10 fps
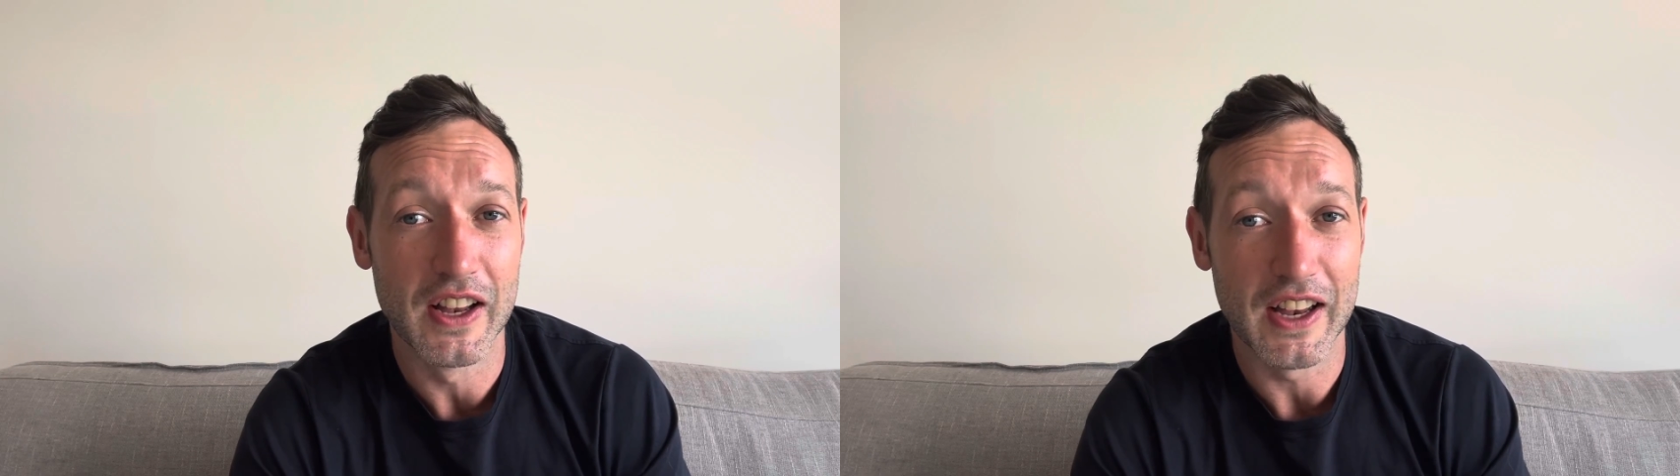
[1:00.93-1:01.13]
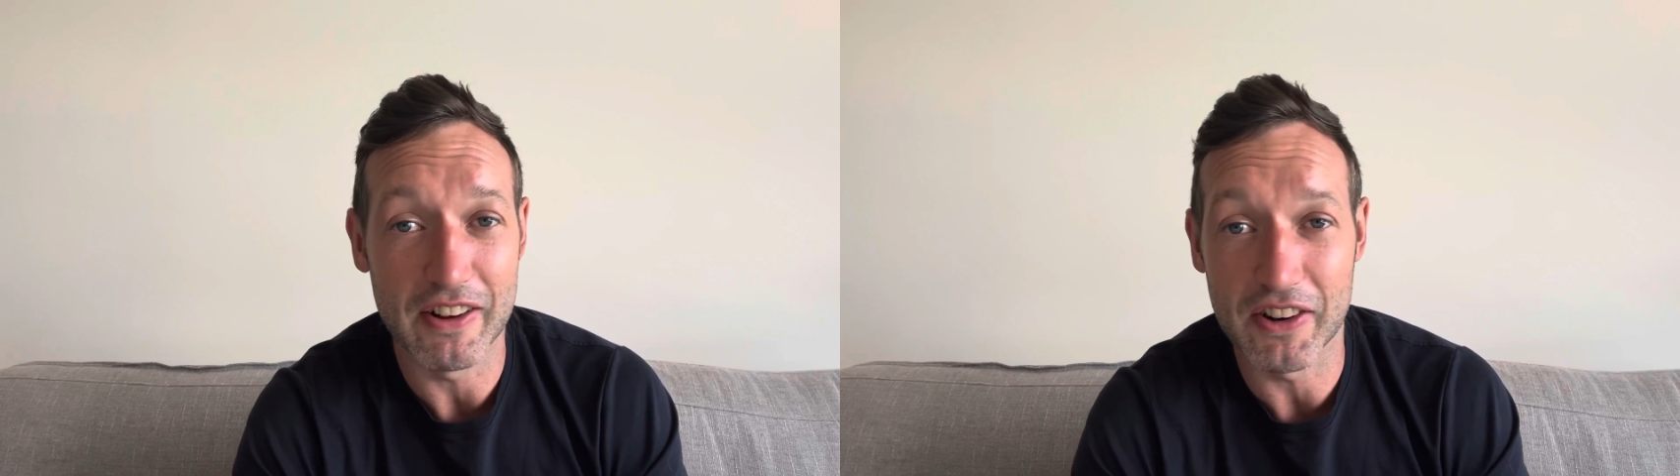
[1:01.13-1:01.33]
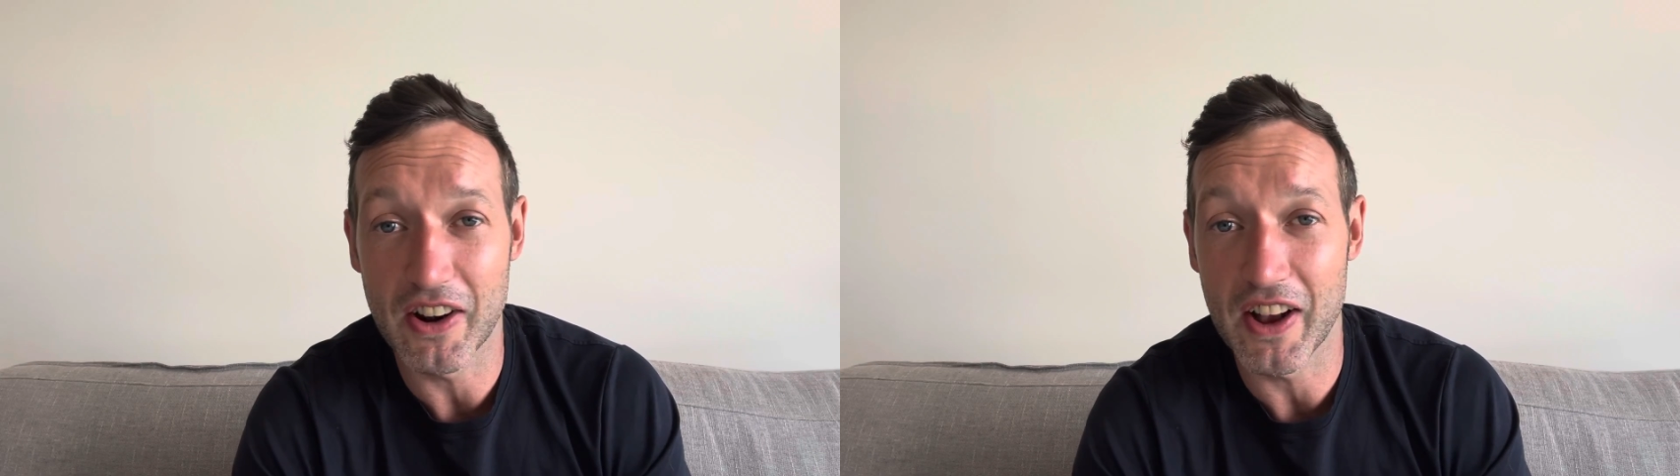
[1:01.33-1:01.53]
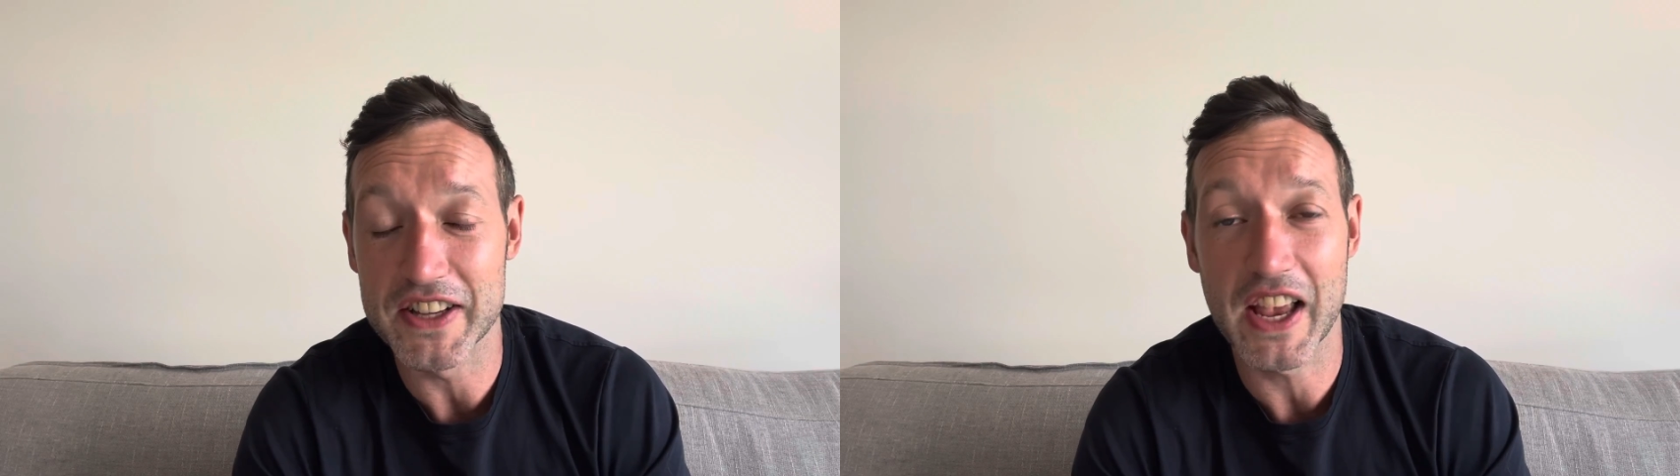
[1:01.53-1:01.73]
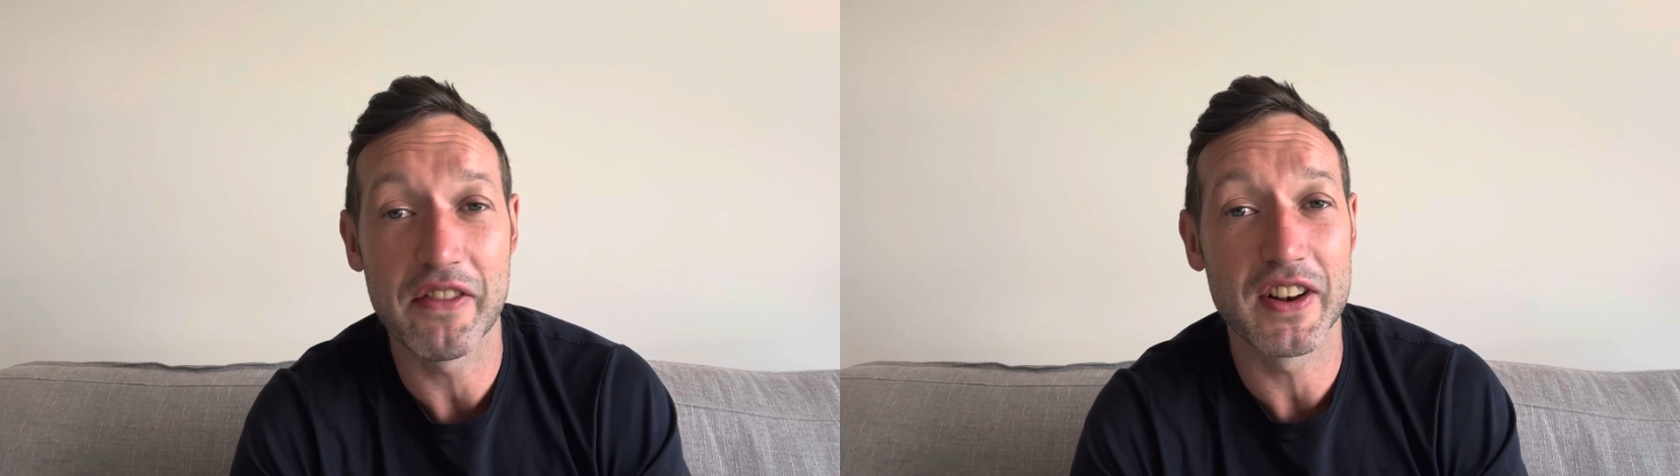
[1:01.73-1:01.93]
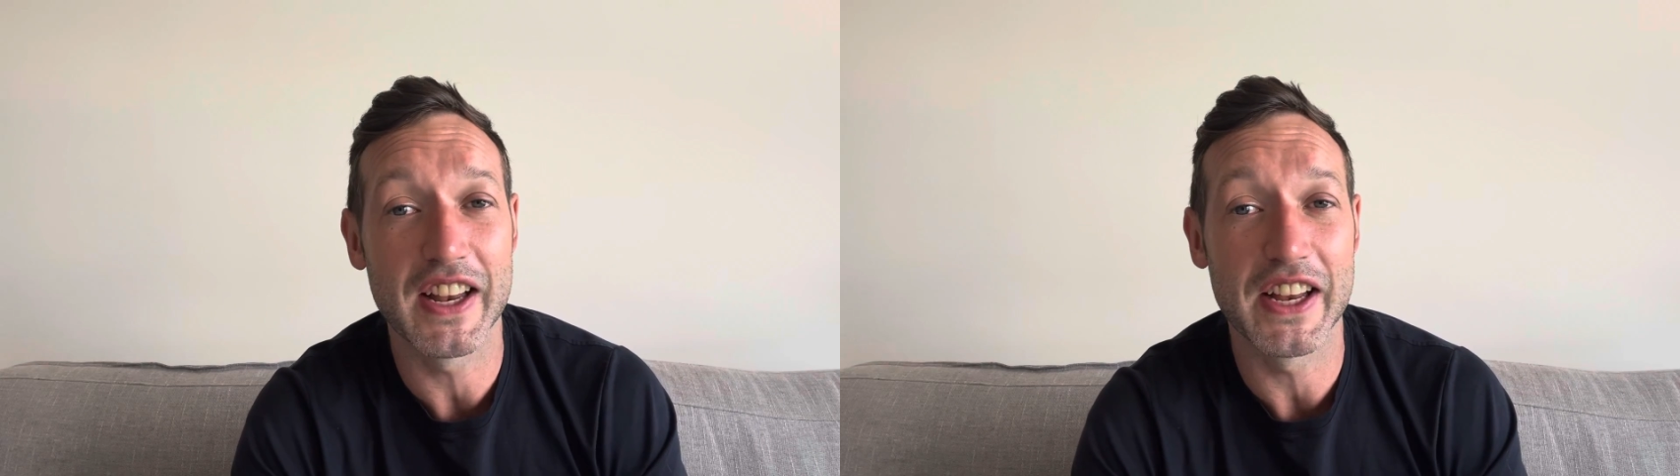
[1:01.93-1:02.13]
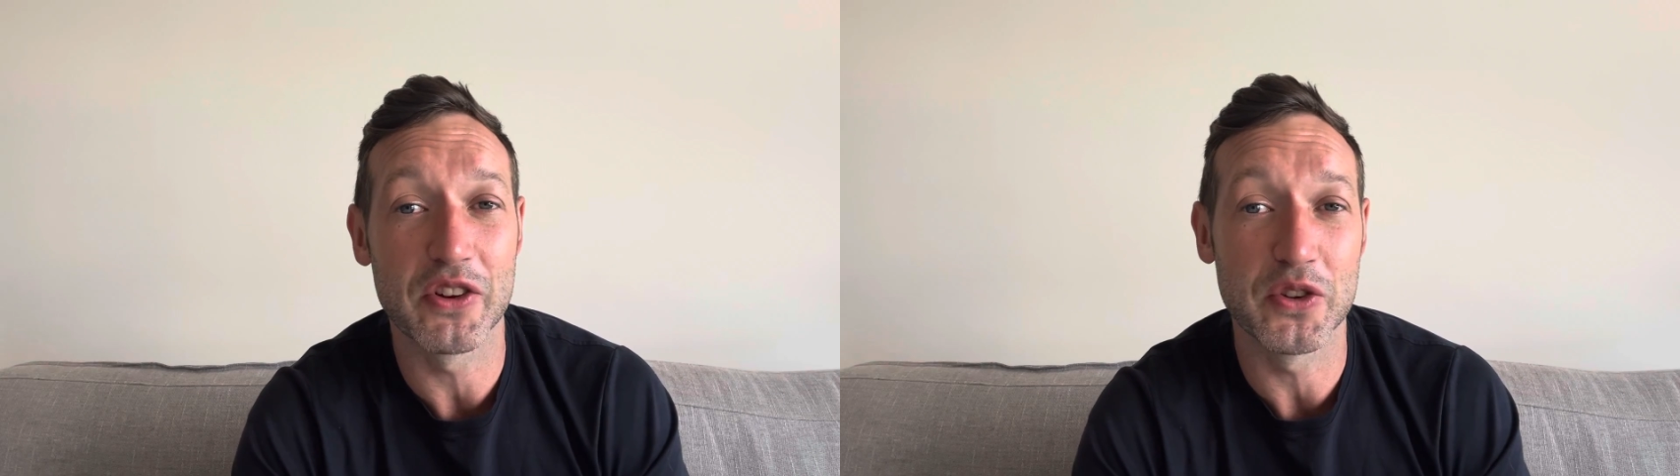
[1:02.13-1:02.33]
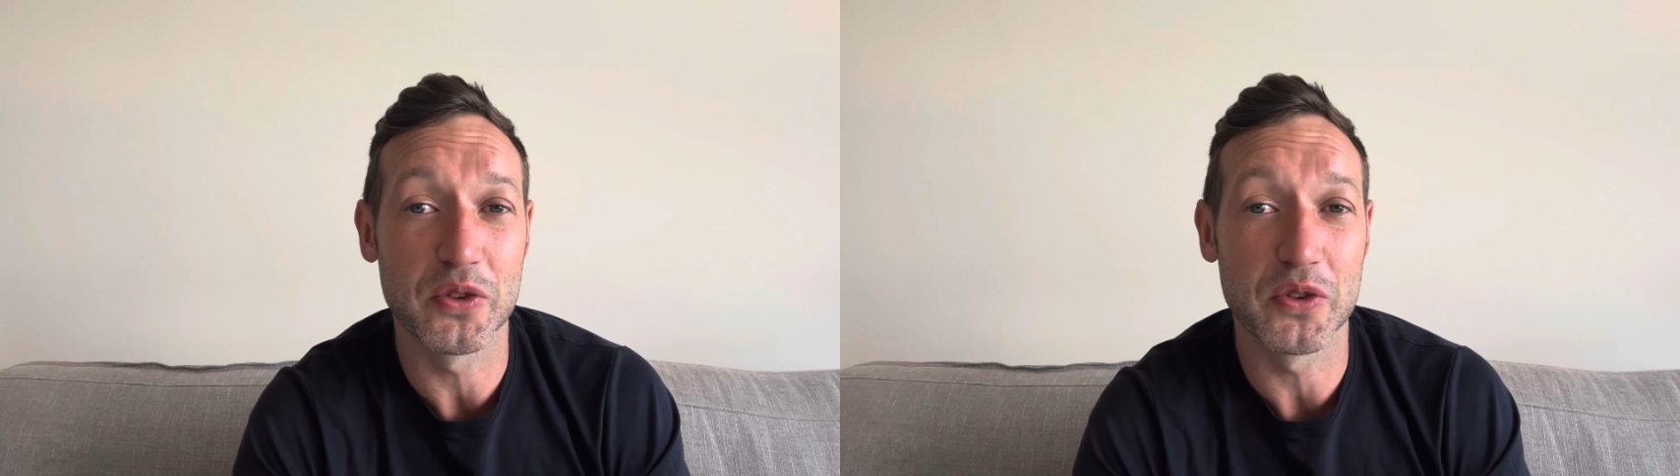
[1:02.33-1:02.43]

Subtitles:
It relies heavily on your